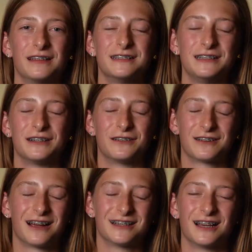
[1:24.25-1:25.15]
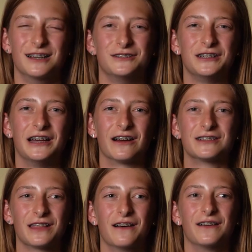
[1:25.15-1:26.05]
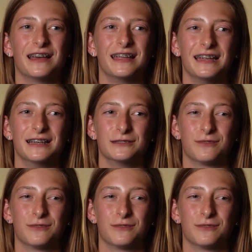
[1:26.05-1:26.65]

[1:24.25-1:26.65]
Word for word: This year for cross country, our slogan is